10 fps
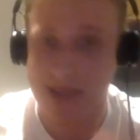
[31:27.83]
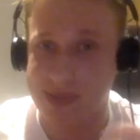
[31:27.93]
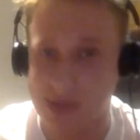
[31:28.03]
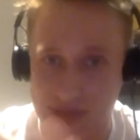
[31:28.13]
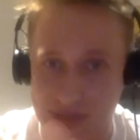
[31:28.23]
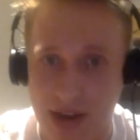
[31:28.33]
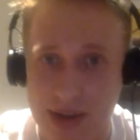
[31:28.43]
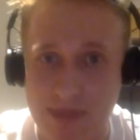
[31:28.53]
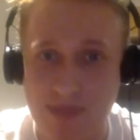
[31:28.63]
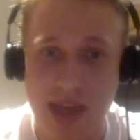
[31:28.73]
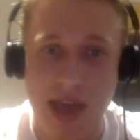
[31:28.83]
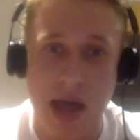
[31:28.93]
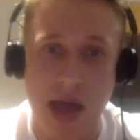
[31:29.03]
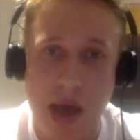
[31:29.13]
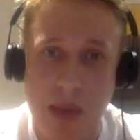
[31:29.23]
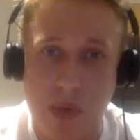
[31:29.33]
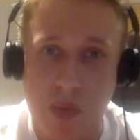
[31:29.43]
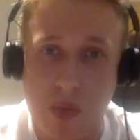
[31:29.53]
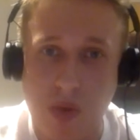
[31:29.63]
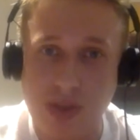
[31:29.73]
absolutely fine.
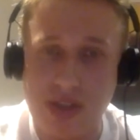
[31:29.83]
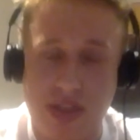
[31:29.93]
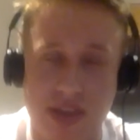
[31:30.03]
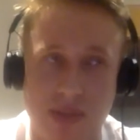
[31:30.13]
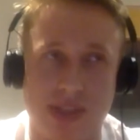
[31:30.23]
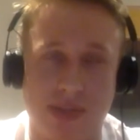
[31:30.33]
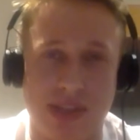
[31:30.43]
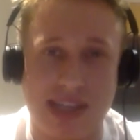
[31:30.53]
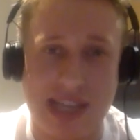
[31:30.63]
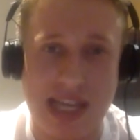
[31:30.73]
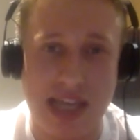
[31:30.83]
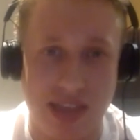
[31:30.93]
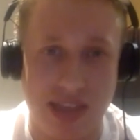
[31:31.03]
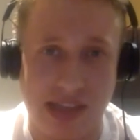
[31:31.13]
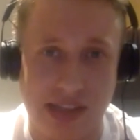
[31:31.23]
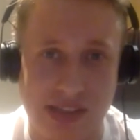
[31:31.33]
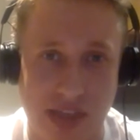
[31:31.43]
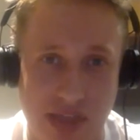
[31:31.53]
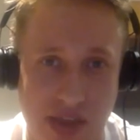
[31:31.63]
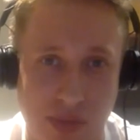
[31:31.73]
But what do you think were some of the key things
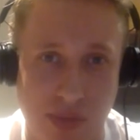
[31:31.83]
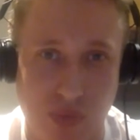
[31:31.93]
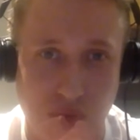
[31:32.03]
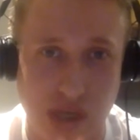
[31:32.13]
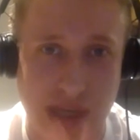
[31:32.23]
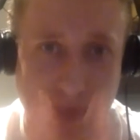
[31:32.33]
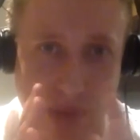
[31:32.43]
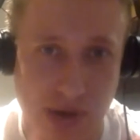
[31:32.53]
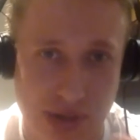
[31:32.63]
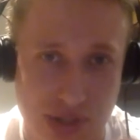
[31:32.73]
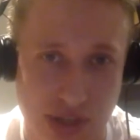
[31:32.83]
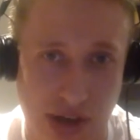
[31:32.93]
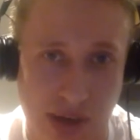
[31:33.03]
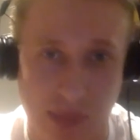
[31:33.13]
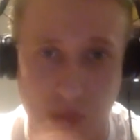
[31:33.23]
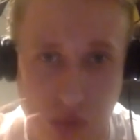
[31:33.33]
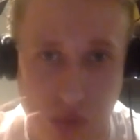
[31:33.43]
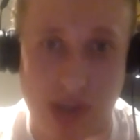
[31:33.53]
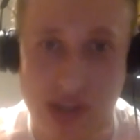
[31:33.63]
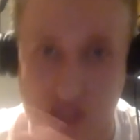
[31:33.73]
that really pushed um,
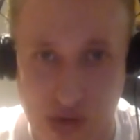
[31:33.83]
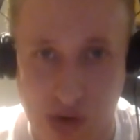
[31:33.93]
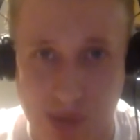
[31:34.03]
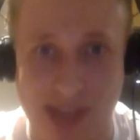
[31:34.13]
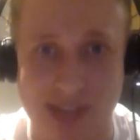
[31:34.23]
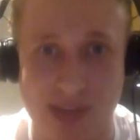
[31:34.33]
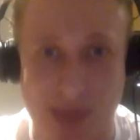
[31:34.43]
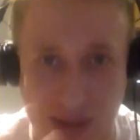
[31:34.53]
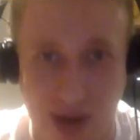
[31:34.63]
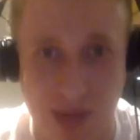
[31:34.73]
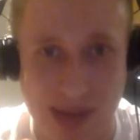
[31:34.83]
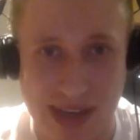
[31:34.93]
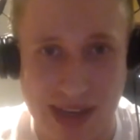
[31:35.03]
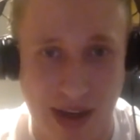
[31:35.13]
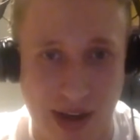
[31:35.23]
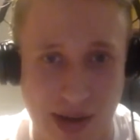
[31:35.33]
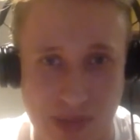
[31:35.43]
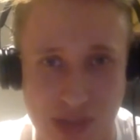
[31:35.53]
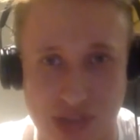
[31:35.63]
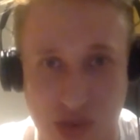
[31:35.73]
Northwest Europe into becoming um,
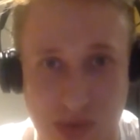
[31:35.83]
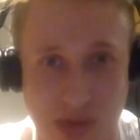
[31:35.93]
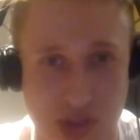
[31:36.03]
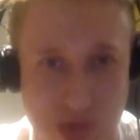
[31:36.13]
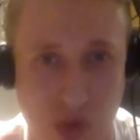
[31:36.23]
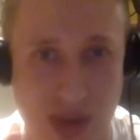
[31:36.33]
so much more